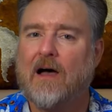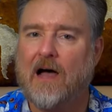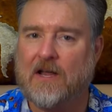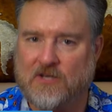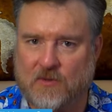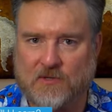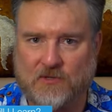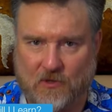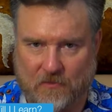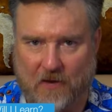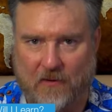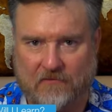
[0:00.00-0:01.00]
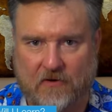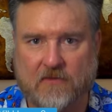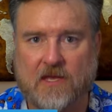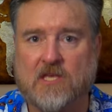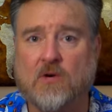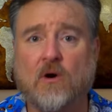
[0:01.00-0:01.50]
I do assume, however,
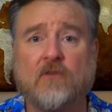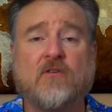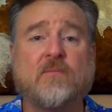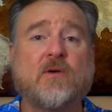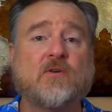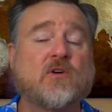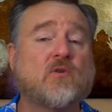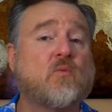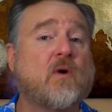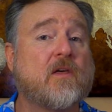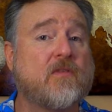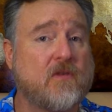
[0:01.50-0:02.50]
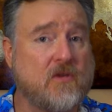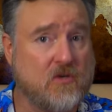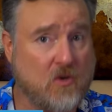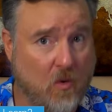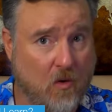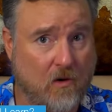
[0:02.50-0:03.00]
that you are familiar with
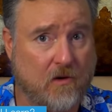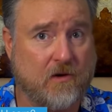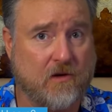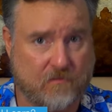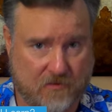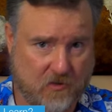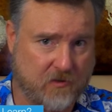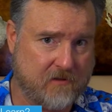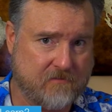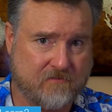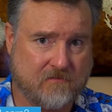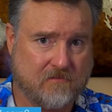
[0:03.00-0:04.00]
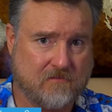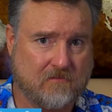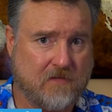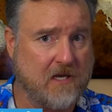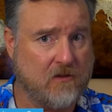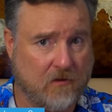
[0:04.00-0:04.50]
your computer,
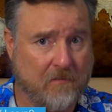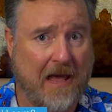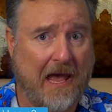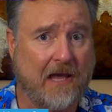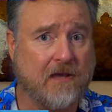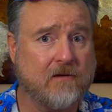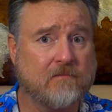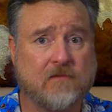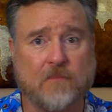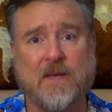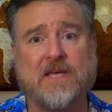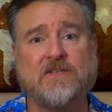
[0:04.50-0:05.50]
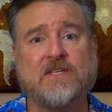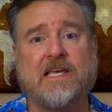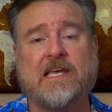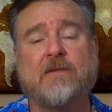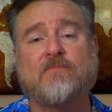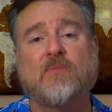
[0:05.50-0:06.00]
either a Mac, a
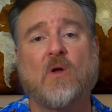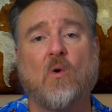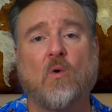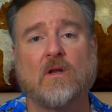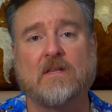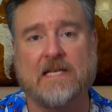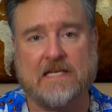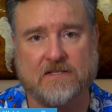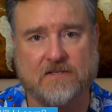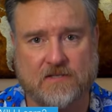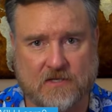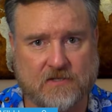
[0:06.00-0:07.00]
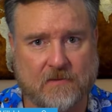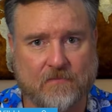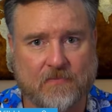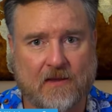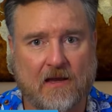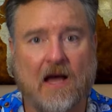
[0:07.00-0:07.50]
PC, or a Linux system.
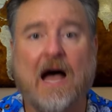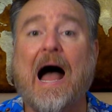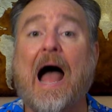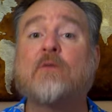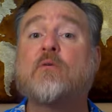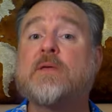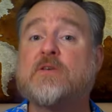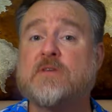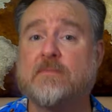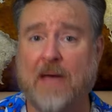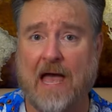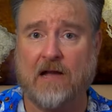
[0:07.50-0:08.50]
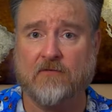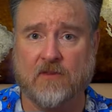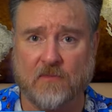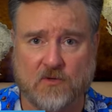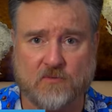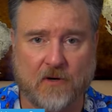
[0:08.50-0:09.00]
I will be using Mac for the
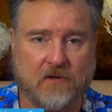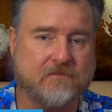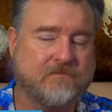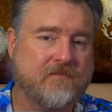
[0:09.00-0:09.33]
most part.